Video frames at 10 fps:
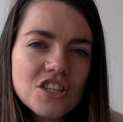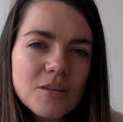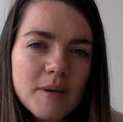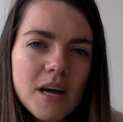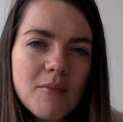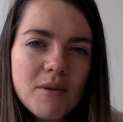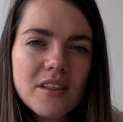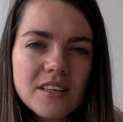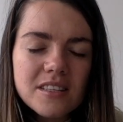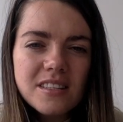a bit, but
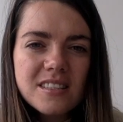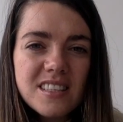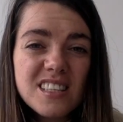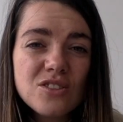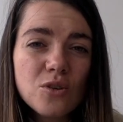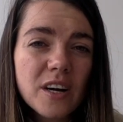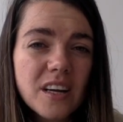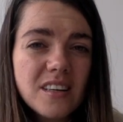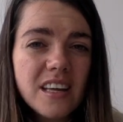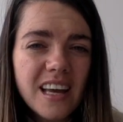this has
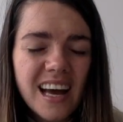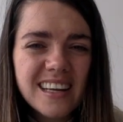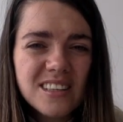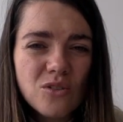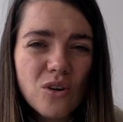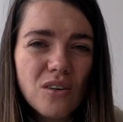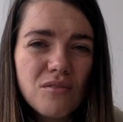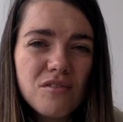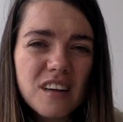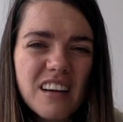historically had a lot of
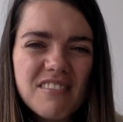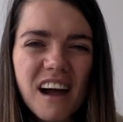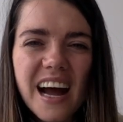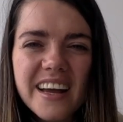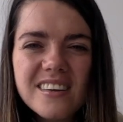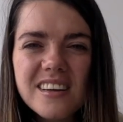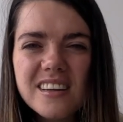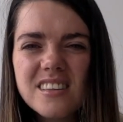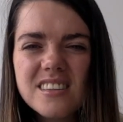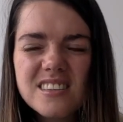
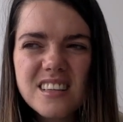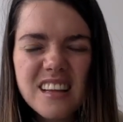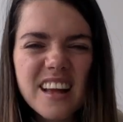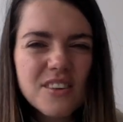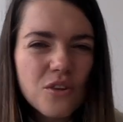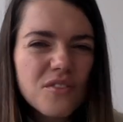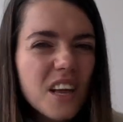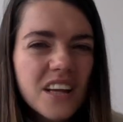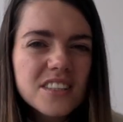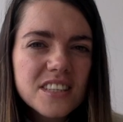violence and not
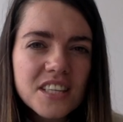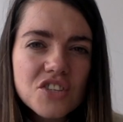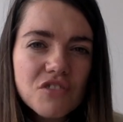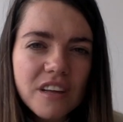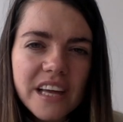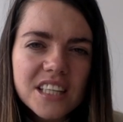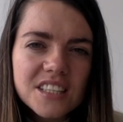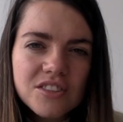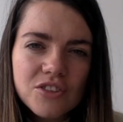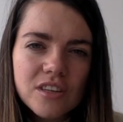nice things
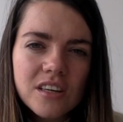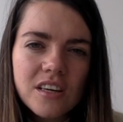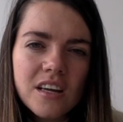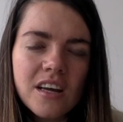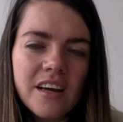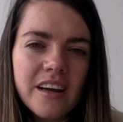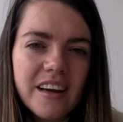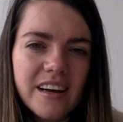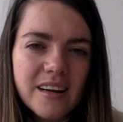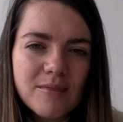related to it.
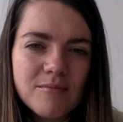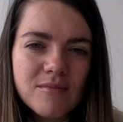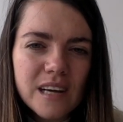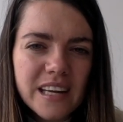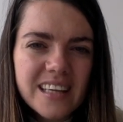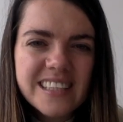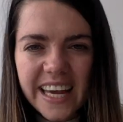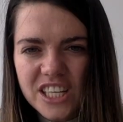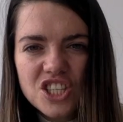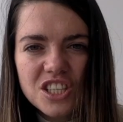Like
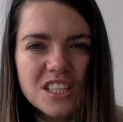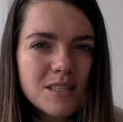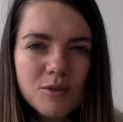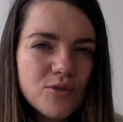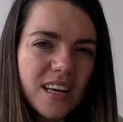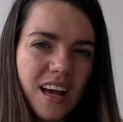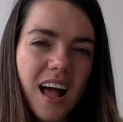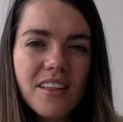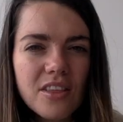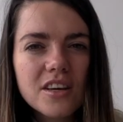tensions between
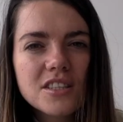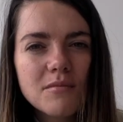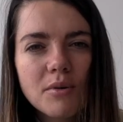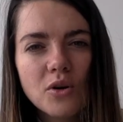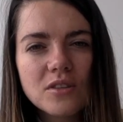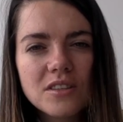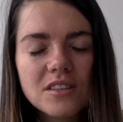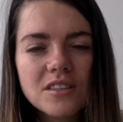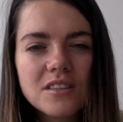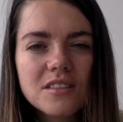Catholics and
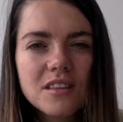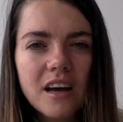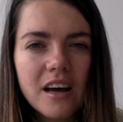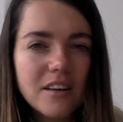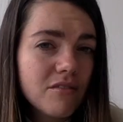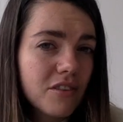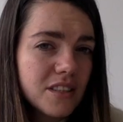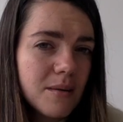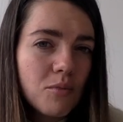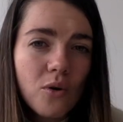Protestants. And for
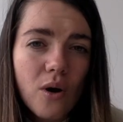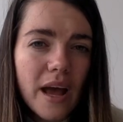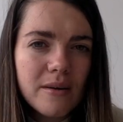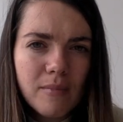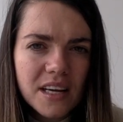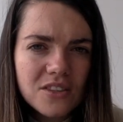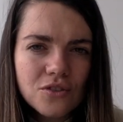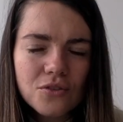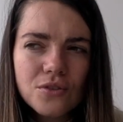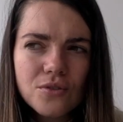example, in my
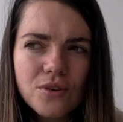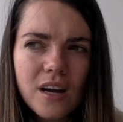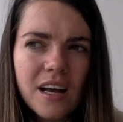school,